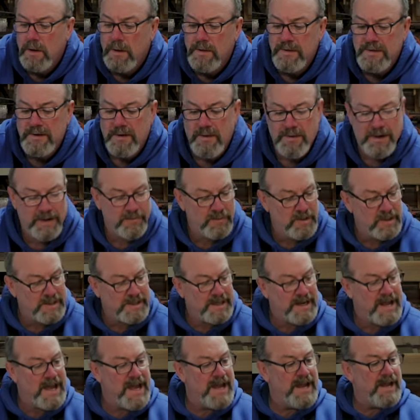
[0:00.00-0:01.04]
So when I'm
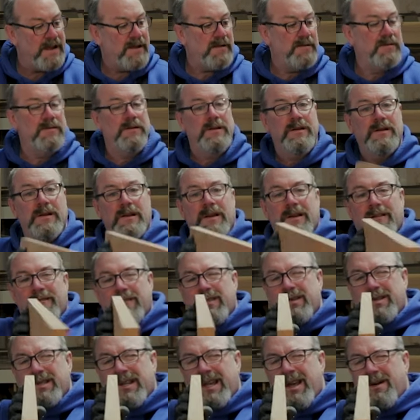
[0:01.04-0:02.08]
looking at it,
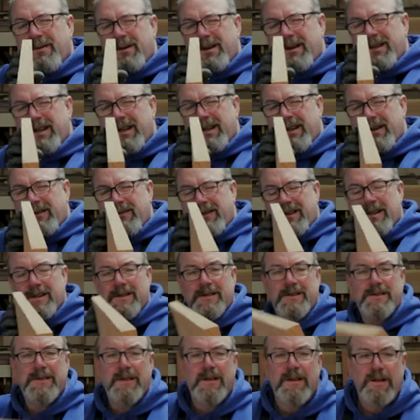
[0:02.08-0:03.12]
first thing I'm gonna do
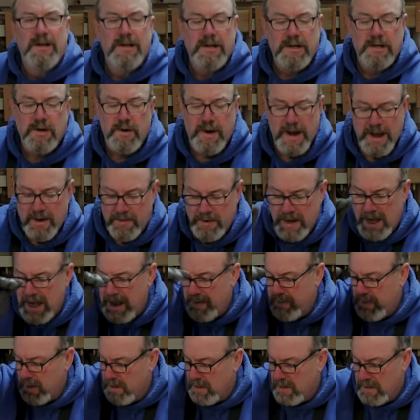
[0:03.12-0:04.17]
is crown
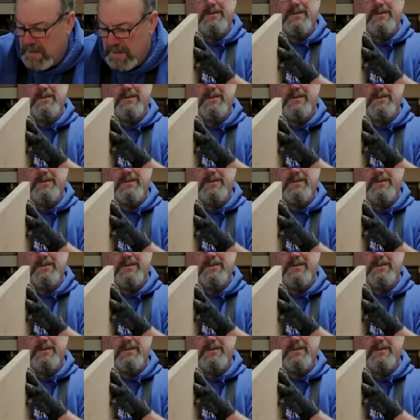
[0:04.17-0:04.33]
up.